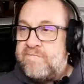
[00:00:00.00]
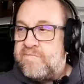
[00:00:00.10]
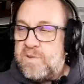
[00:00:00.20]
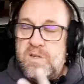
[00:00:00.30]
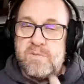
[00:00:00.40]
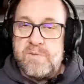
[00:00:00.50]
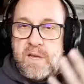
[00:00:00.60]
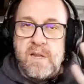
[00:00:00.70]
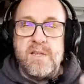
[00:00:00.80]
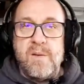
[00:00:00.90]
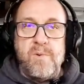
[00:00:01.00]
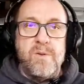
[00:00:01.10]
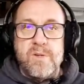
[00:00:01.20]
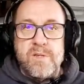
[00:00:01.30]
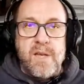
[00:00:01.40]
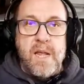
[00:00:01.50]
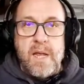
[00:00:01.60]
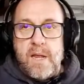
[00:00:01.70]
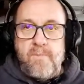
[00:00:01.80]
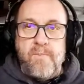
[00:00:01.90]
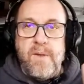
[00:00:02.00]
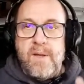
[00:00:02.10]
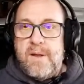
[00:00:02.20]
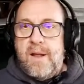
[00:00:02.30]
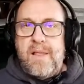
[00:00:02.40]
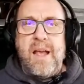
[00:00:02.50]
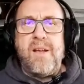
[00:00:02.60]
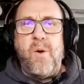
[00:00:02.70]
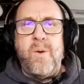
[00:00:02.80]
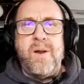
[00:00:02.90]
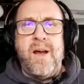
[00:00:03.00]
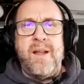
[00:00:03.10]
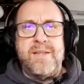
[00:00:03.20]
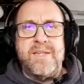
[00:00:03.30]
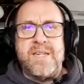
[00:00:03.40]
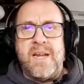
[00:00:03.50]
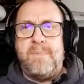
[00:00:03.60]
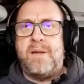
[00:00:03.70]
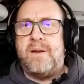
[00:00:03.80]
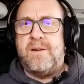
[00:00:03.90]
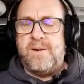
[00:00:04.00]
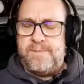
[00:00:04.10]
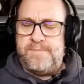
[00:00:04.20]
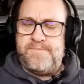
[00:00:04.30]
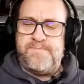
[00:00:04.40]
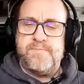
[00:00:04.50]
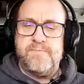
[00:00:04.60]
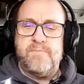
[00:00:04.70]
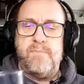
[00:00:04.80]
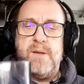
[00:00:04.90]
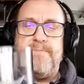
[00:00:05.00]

so it's one of those kind of a lot going on at this time of the year. But